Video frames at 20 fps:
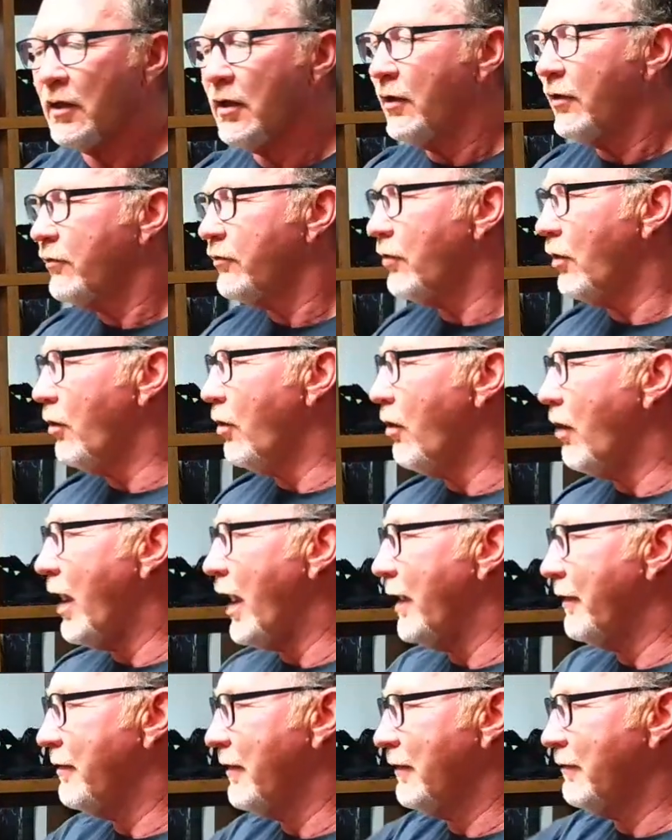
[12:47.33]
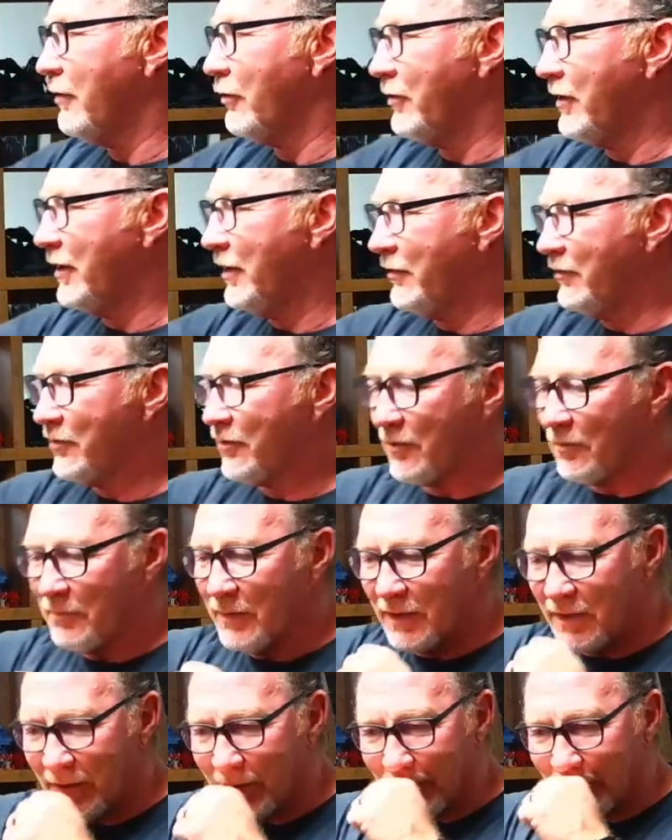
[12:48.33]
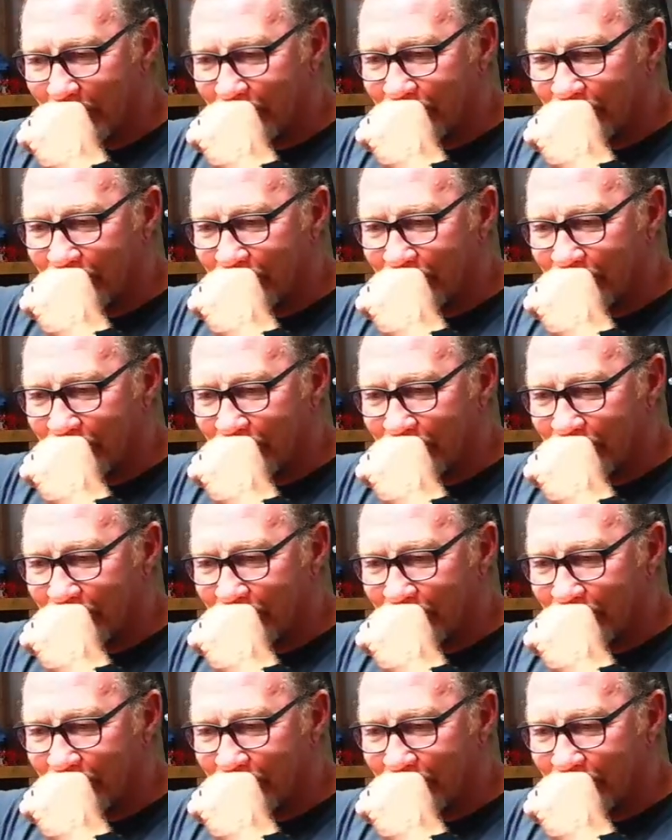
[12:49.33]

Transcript: So I think there needs to be